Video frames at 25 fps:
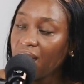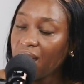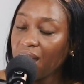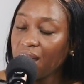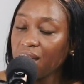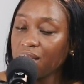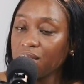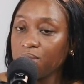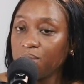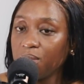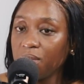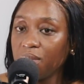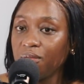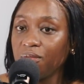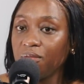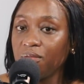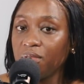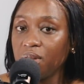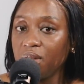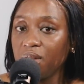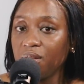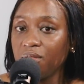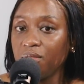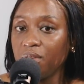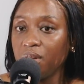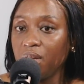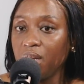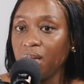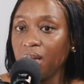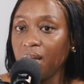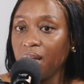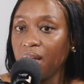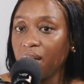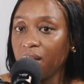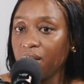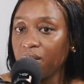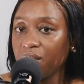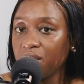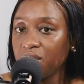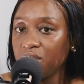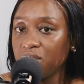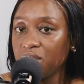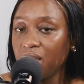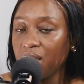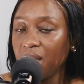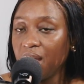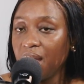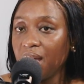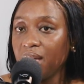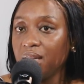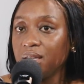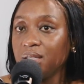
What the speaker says: has been very, very encouraging,